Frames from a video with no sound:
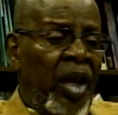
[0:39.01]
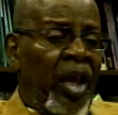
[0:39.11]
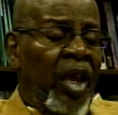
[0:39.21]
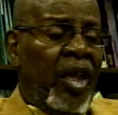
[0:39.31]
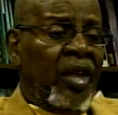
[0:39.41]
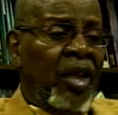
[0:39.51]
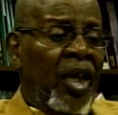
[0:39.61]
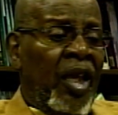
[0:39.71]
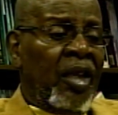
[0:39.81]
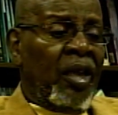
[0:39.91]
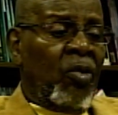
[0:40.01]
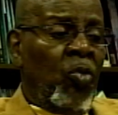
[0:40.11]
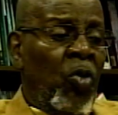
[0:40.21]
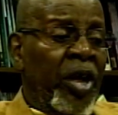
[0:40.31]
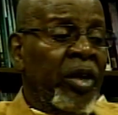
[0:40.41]
And
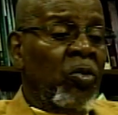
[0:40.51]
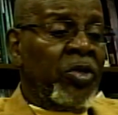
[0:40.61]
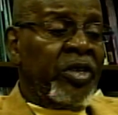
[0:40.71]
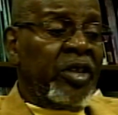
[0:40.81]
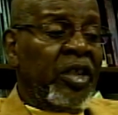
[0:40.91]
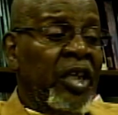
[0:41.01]
what it was